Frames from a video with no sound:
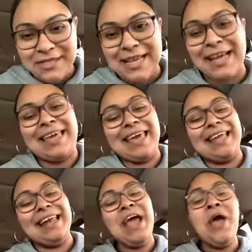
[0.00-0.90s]

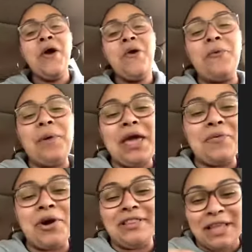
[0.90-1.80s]
second. We
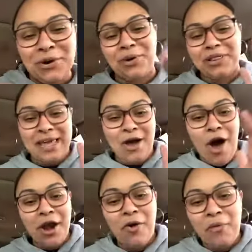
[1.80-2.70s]
were literally
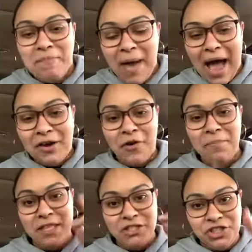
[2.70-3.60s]
on our way back from
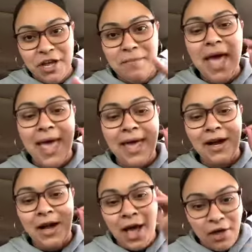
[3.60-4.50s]
the gym and
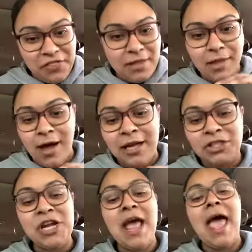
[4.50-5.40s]
a healthy
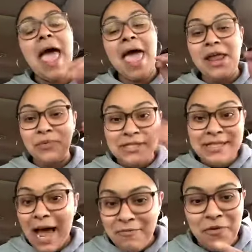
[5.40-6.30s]
lunch, and it was
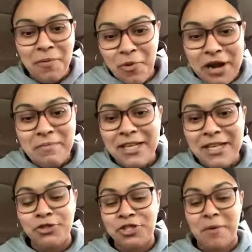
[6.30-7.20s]
time for morning
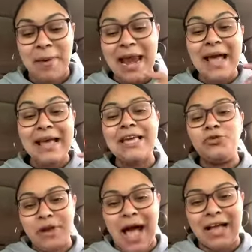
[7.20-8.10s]
mentorship. And I kid
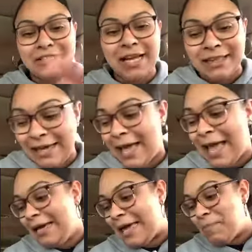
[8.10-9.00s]
you not, Shelly,
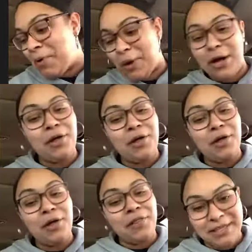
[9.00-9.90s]
keep it real
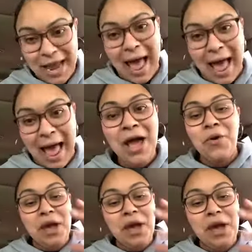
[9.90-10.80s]
in the chat.
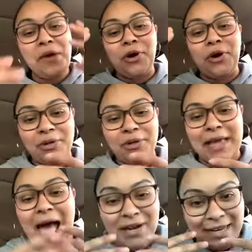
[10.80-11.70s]
We were
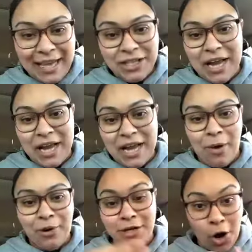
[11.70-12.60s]
literally having to take a
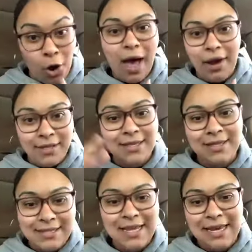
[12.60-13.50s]
shower to go out
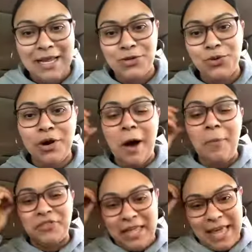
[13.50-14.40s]
into the city and do
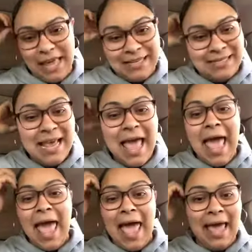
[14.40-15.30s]
a couple things.
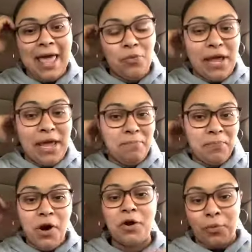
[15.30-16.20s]
And we
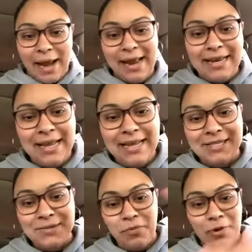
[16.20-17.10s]
put
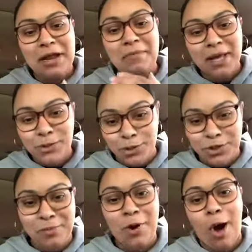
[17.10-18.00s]
Randy's morning
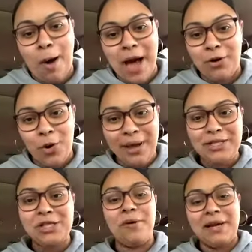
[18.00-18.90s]
mentorship call about going
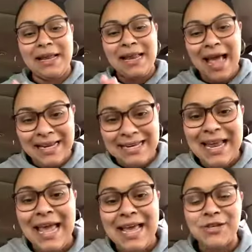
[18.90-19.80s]
chairman in 90
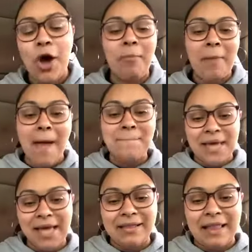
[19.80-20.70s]
days on my
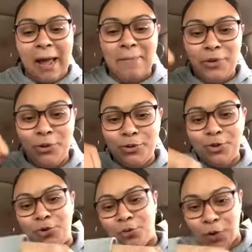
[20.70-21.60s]
big, like,
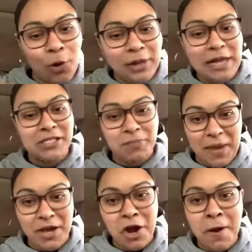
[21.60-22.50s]
Bluetooth rolling
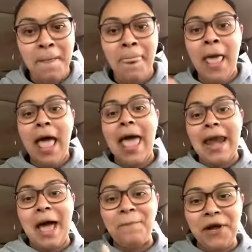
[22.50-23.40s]
speaker.
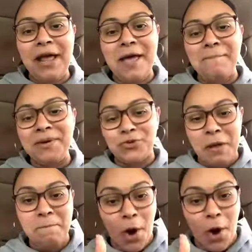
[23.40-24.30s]
And I put it in
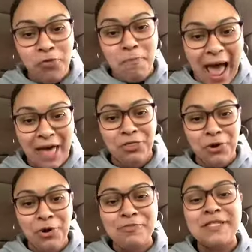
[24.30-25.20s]
between both
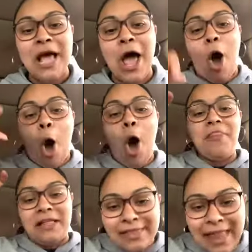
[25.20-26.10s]
bathrooms on
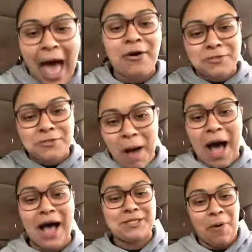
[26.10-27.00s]
the loudest
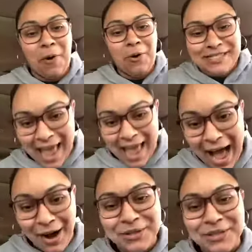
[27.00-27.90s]
possible
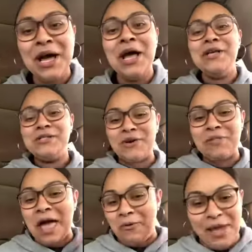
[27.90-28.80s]
sound so
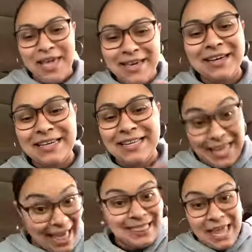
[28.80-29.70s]
that we could
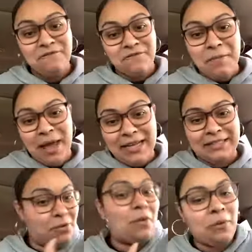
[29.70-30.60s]
get the
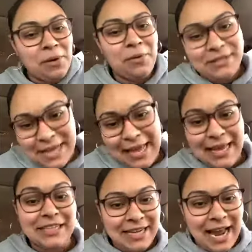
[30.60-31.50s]
information while we were
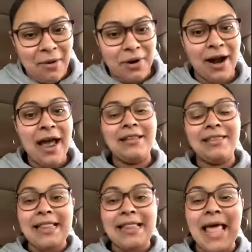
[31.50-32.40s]
taking a shower.
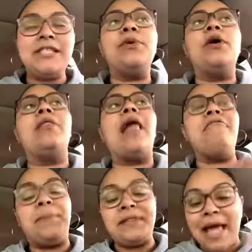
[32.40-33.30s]
Like that's real
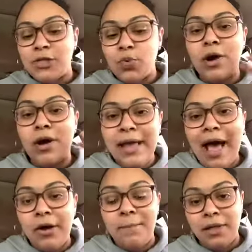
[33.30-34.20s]
life, but that's where
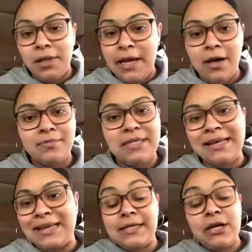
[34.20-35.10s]
accountability comes
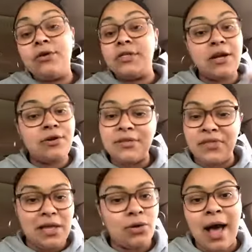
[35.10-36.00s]
in cuz here's here's the
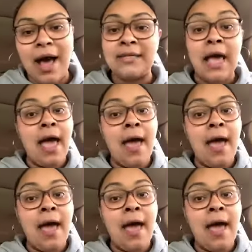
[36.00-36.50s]
thing you guys.